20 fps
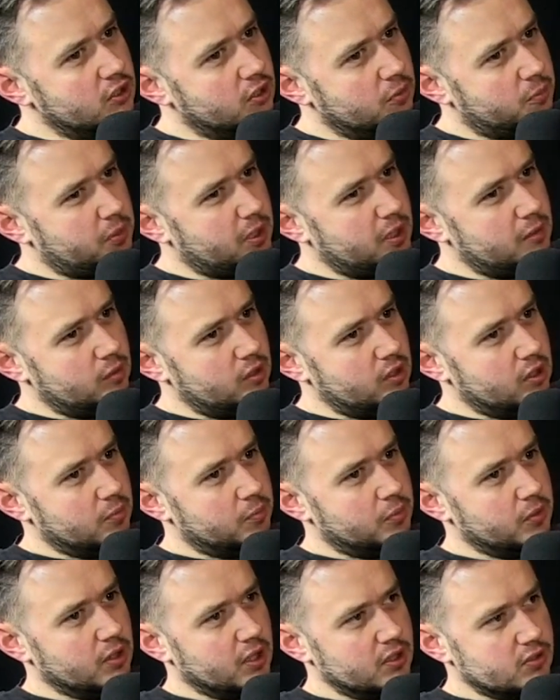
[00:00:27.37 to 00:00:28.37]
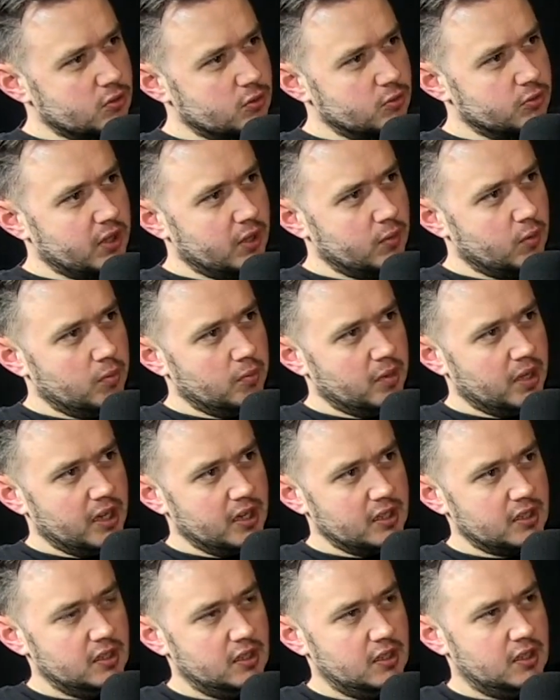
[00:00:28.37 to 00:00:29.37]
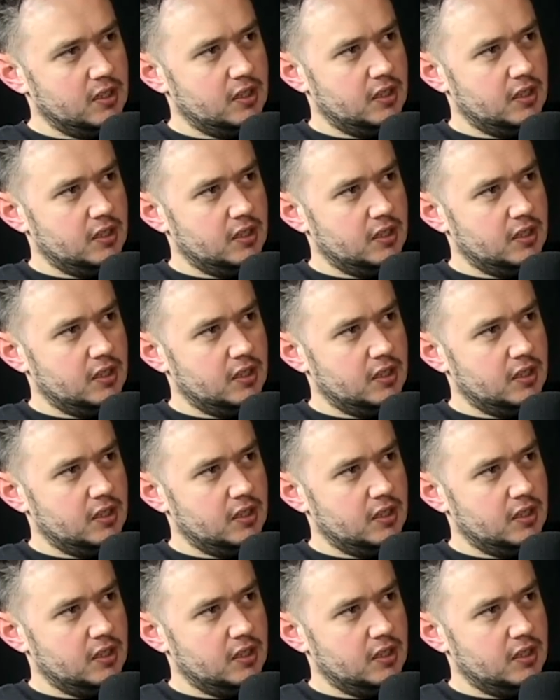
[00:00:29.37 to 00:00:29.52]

your prime era, but let's hold that one back.